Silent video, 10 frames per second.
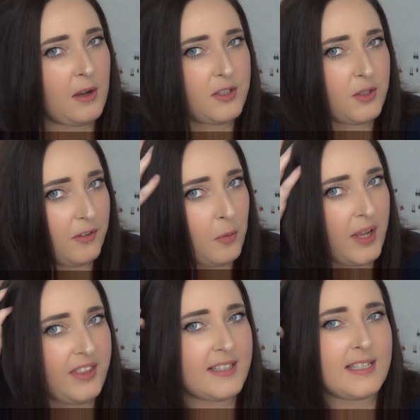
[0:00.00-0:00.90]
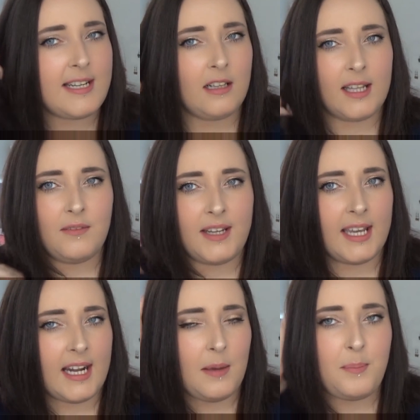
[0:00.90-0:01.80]
sort of with it still giving
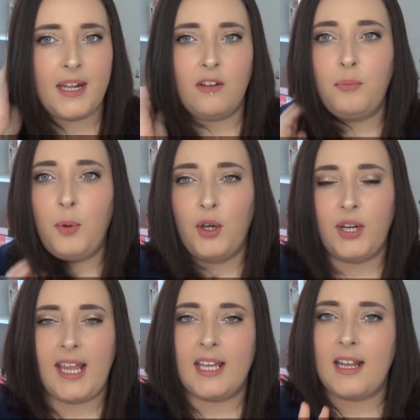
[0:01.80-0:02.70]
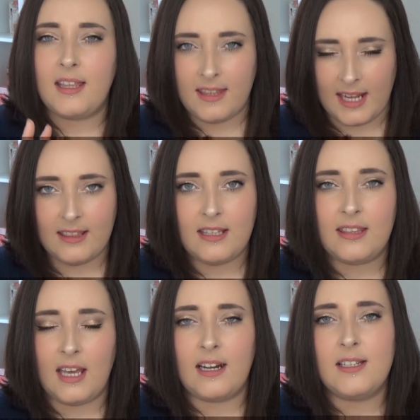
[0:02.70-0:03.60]
it a bit of body, and I think that
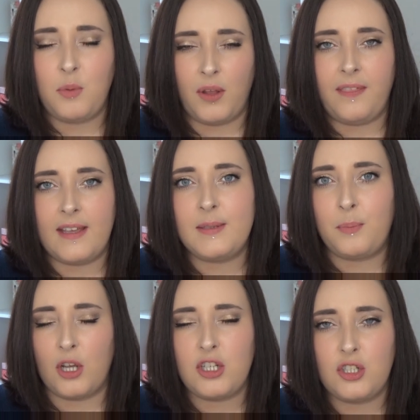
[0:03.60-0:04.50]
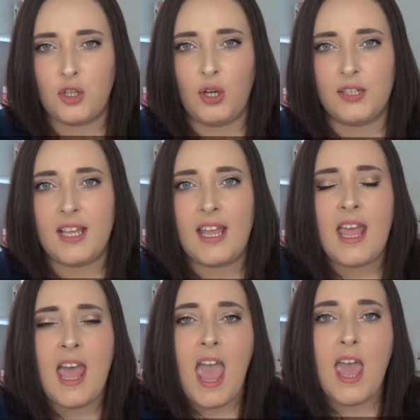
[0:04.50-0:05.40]
that is what this brush does.
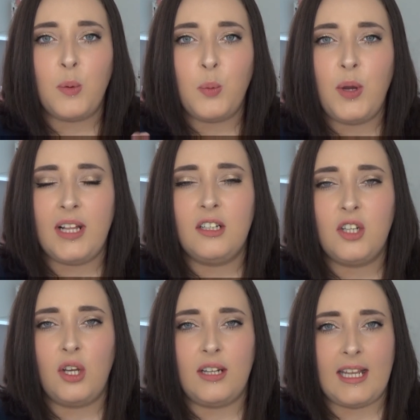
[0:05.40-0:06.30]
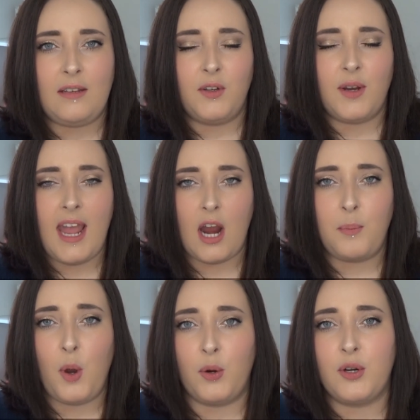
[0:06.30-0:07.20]
It will not leave your hair
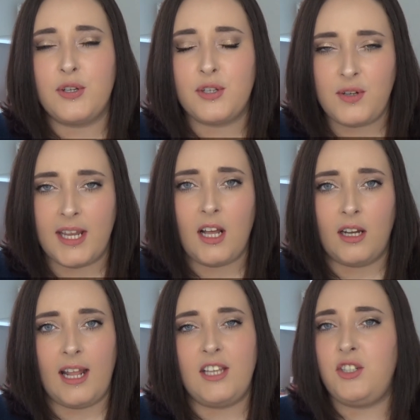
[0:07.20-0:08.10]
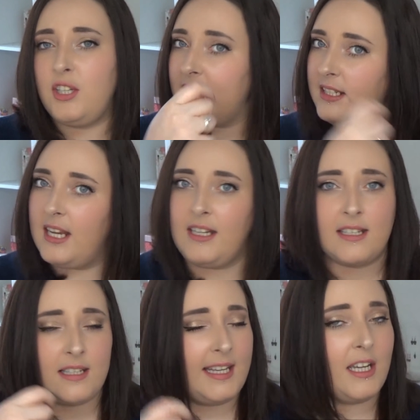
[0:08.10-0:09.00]
poker straight unless you
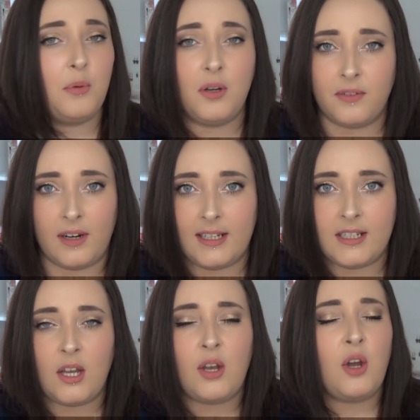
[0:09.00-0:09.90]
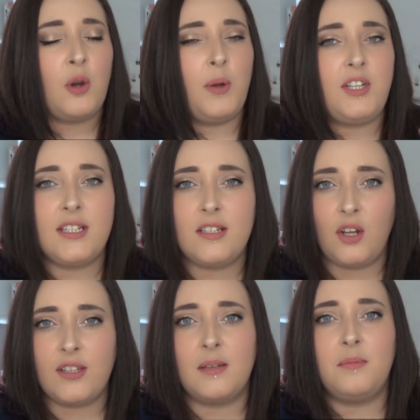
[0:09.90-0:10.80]
continuously go over it, which is
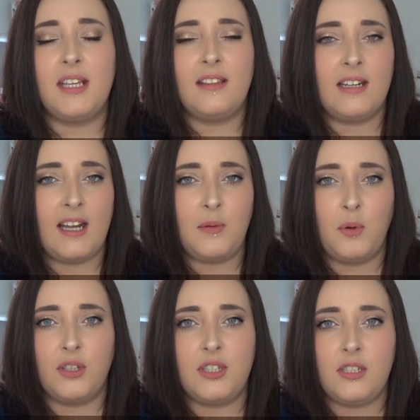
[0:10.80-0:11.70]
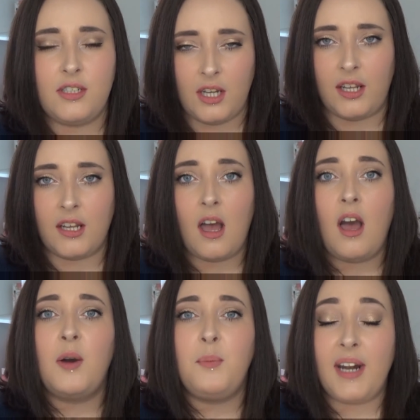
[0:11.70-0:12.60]
not something that I want to do.
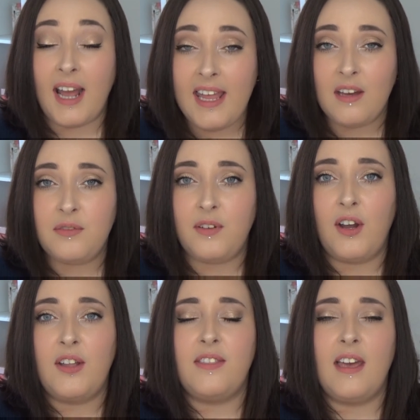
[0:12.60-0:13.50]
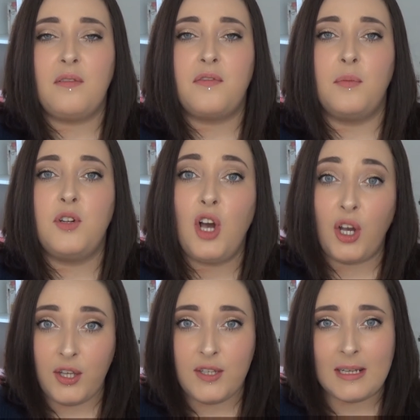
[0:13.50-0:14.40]
But I have found that from
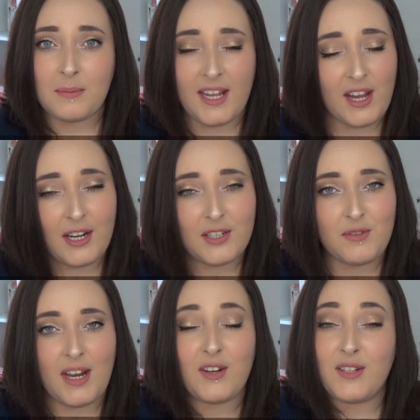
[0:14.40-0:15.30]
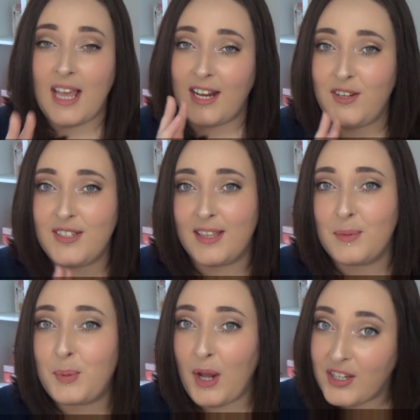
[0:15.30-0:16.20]
not using my hair straighteners and using the
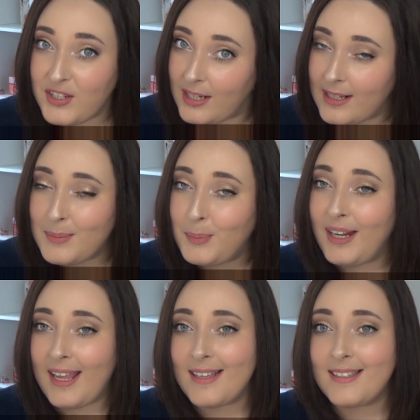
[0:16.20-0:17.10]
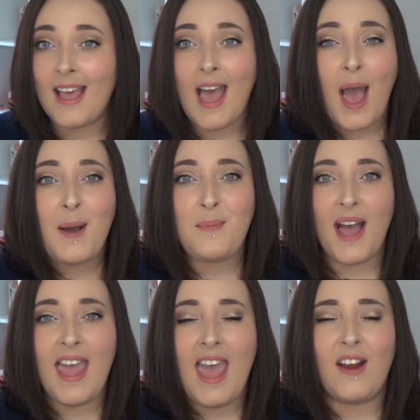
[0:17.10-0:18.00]
brush in its place,
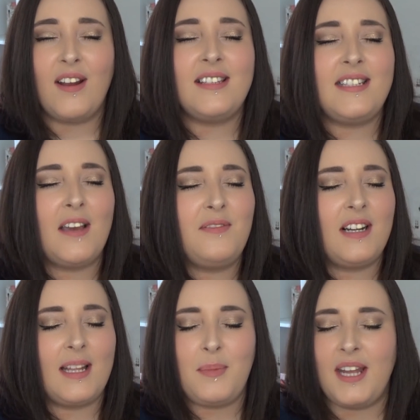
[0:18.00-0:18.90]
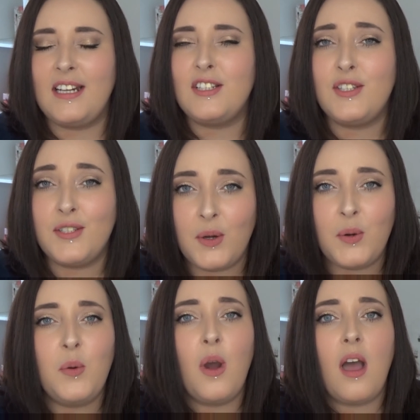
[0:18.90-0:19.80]
my hair has definitely been
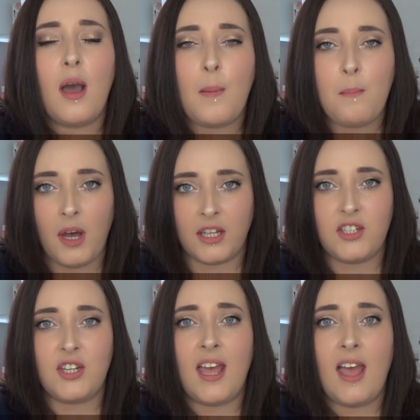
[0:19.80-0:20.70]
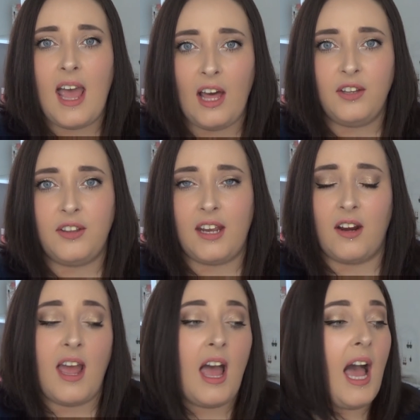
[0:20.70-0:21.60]
so much
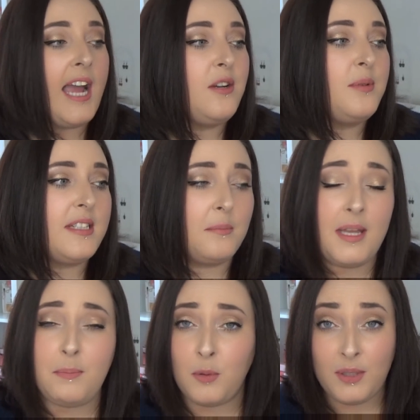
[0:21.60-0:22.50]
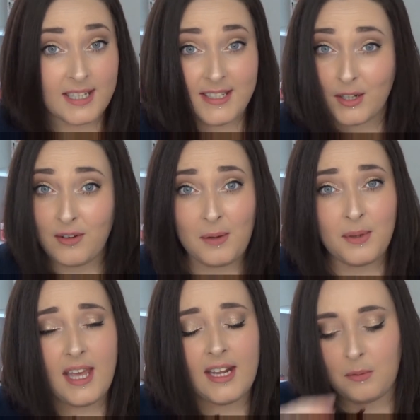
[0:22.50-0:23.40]
healthier. I know some people will disagree
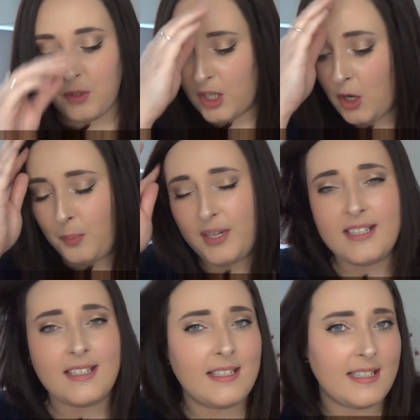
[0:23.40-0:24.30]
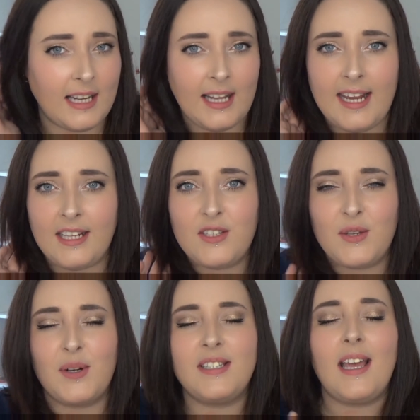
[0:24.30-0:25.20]
with that and will go, but it's still a heat
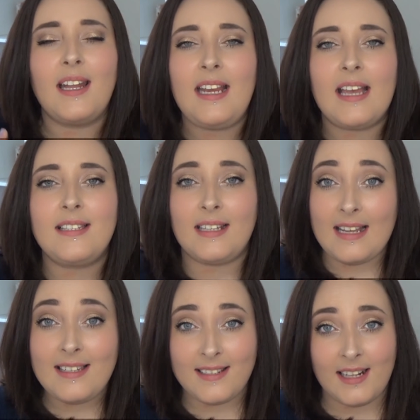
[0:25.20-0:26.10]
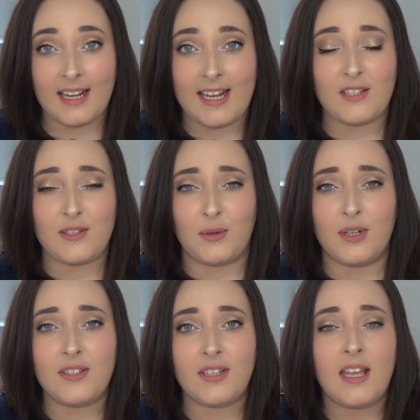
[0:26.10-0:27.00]
source. And yes, it is still a heat
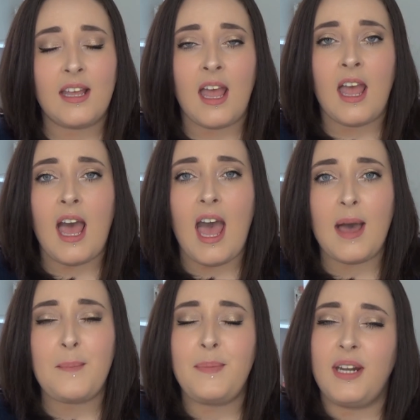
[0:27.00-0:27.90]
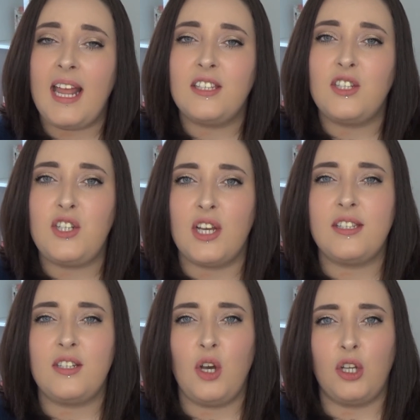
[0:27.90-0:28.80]
source, but it's
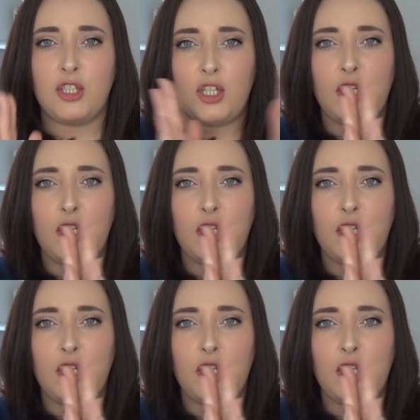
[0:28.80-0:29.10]
just not